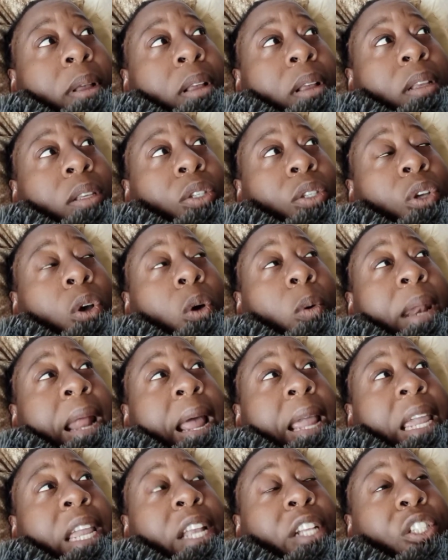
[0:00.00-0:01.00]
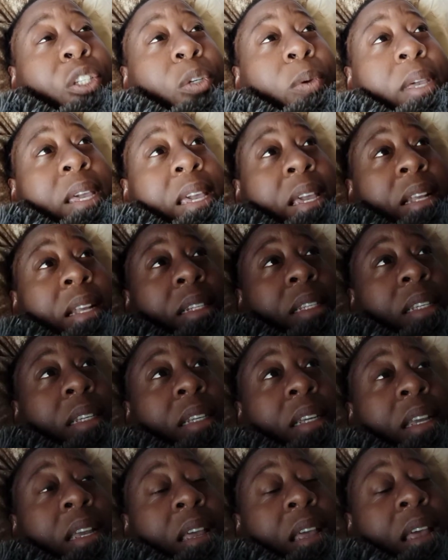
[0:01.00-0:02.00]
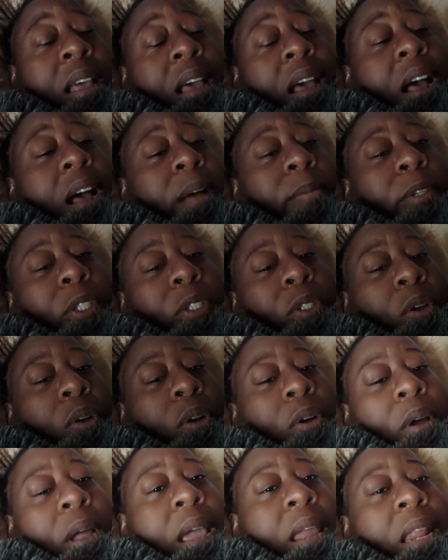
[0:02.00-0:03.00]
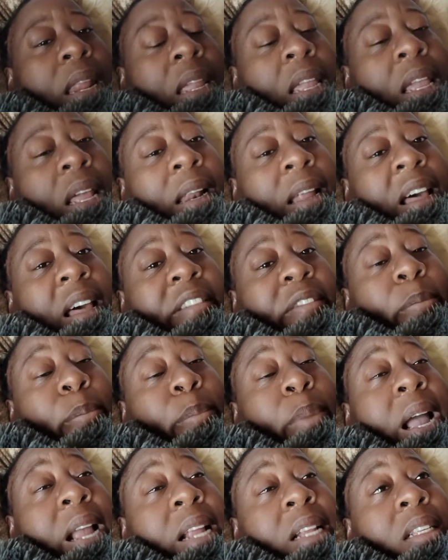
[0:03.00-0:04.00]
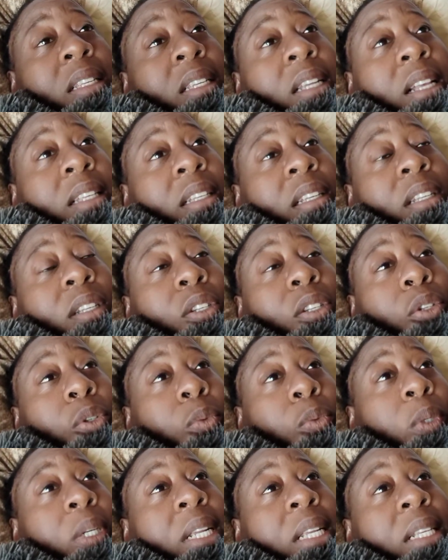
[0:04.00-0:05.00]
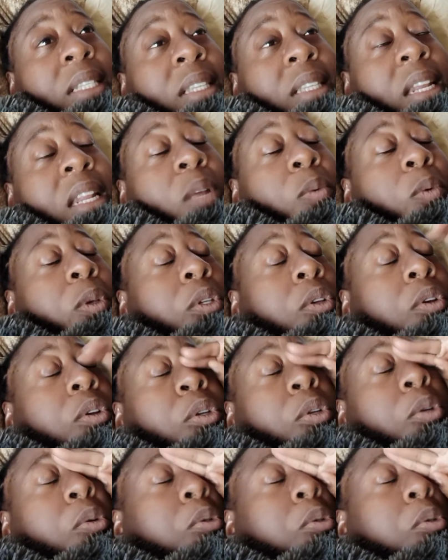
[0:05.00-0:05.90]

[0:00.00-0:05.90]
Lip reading: So when I get to it, I'm just going to go ahead and kill out if Biden doesn't do what he said he was going to do.